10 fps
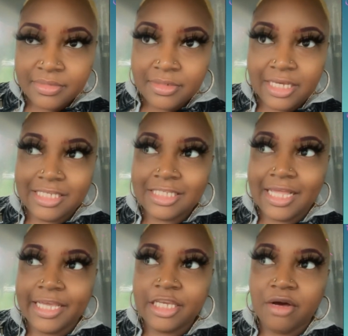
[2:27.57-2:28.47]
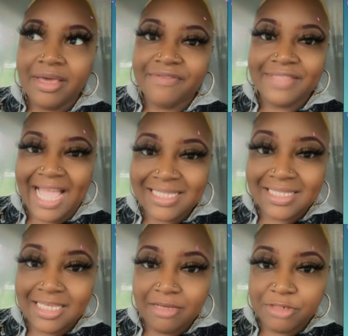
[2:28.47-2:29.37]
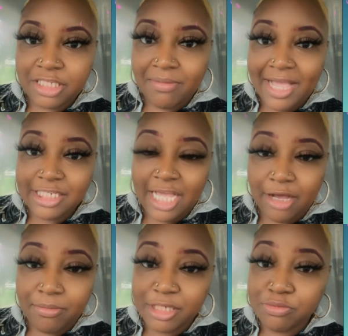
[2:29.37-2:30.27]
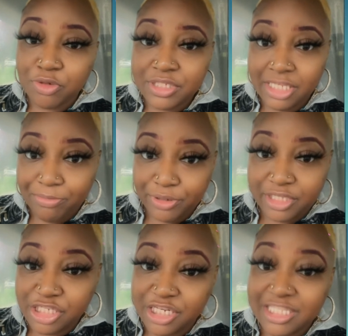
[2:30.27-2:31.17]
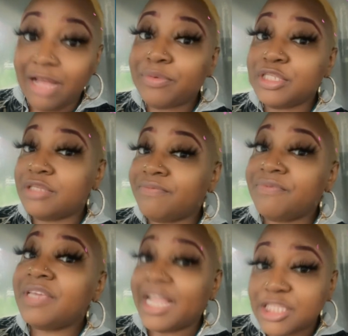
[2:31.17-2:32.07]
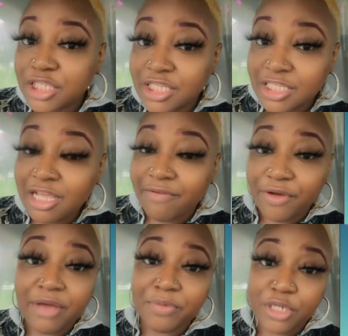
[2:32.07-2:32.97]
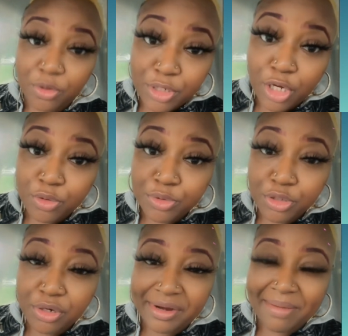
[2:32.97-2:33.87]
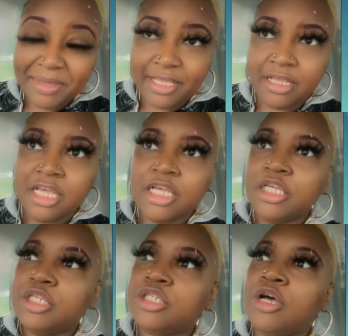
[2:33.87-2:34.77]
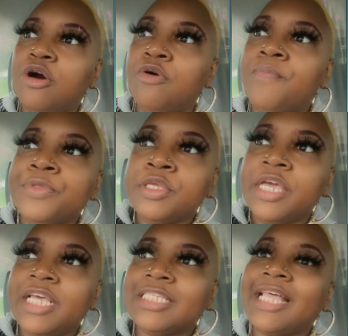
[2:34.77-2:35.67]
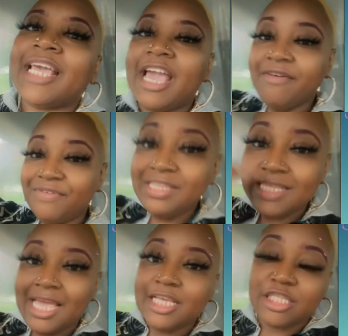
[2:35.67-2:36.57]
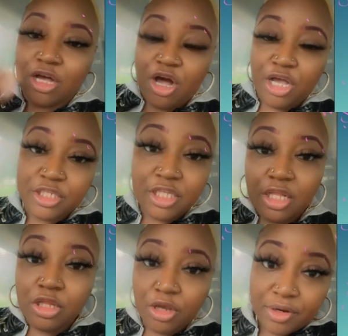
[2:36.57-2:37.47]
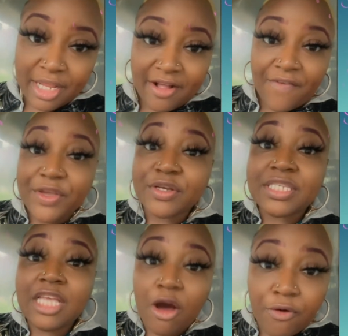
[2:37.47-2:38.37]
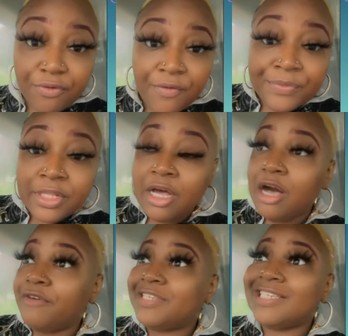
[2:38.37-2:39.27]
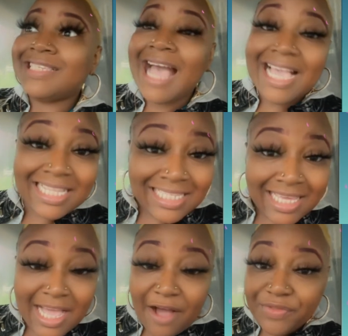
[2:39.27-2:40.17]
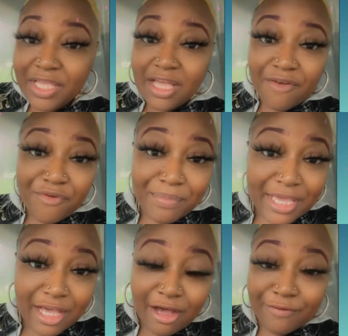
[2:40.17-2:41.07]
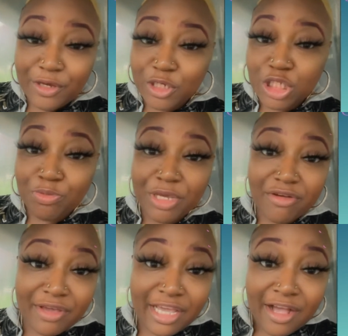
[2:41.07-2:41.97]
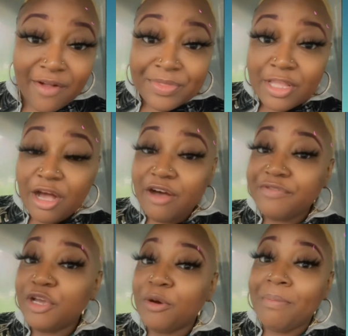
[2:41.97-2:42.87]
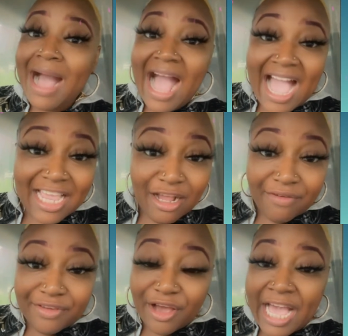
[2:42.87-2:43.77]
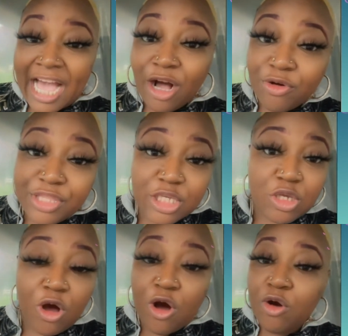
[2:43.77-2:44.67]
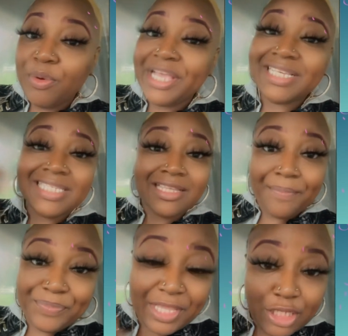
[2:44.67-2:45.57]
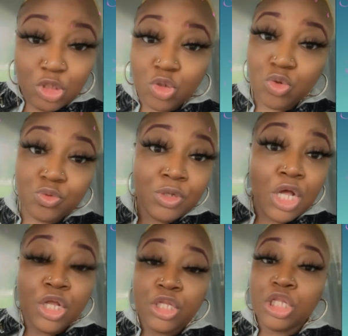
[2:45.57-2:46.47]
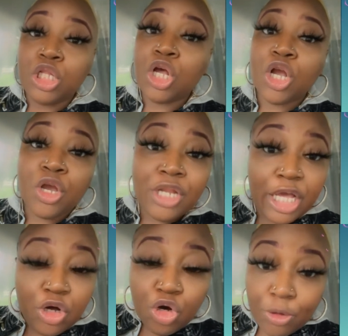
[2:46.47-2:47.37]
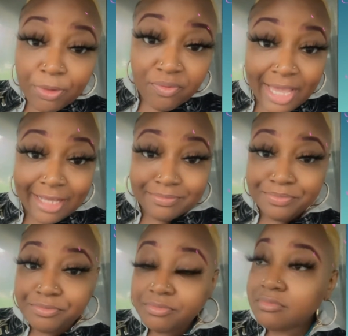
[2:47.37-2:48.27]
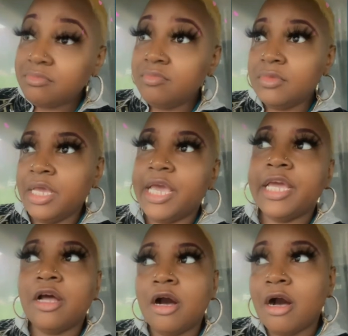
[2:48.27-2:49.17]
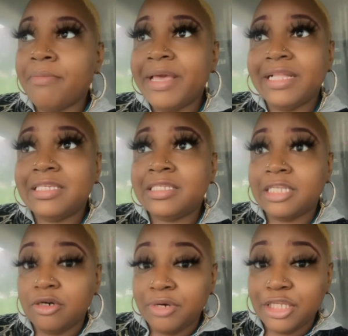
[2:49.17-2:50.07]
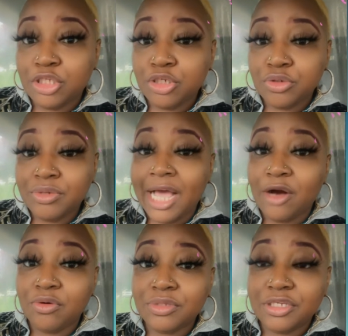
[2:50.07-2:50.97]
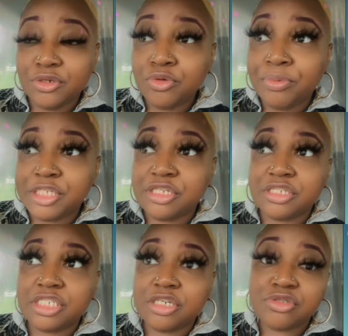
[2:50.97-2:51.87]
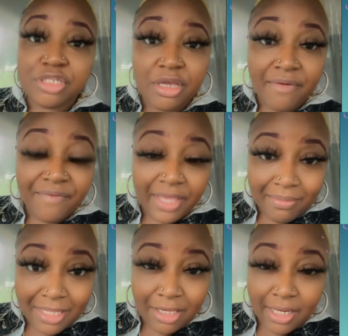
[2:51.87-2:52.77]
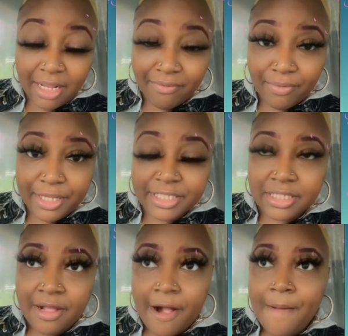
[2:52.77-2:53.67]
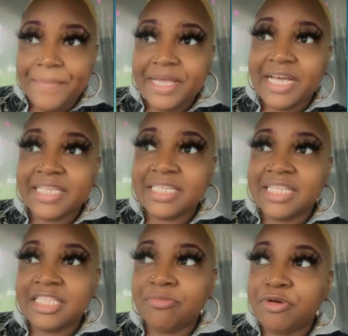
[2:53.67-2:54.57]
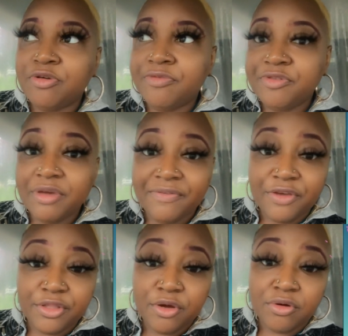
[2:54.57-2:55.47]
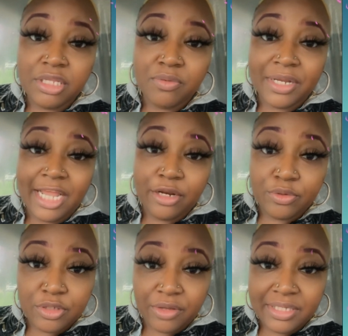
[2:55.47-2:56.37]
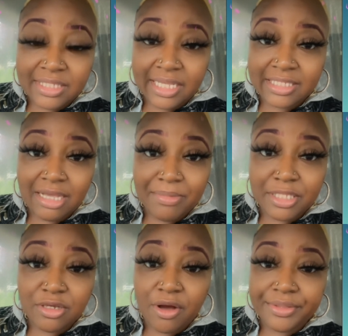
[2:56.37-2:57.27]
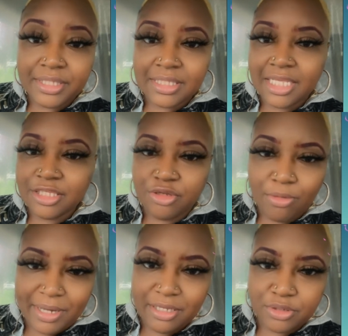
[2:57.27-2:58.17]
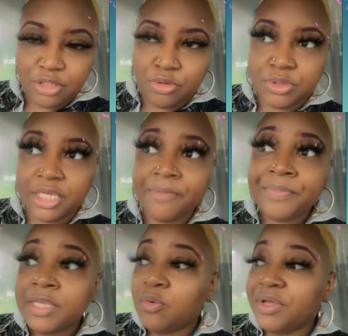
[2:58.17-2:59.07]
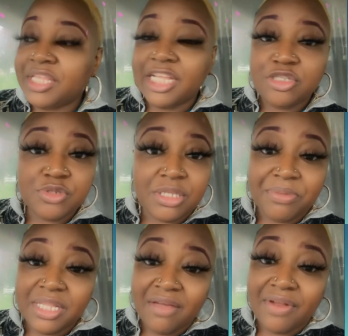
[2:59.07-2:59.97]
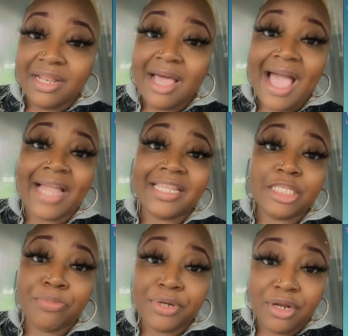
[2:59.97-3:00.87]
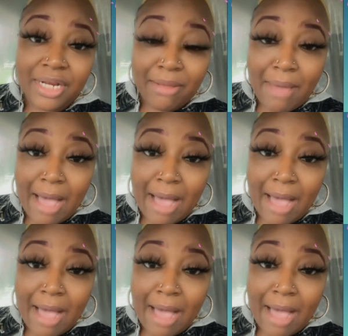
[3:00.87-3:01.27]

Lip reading: it's like, yo, if that's deep, just imagine how much more deeper the shit is that we yet to discover and we don't know. You know what I mean? So it's like every day is a constant learning of yourself, of society, of the government, of your spirit, of your mind, of your health. Is always something to learn, incorporate, and instill into not only you, but your children, your family, your loved ones, because it doesn't behoove you if you're the only one that knows all these things, coming into all these things, and nobody else knows it. Whether they choose to believe it or not, at least put it on their mind,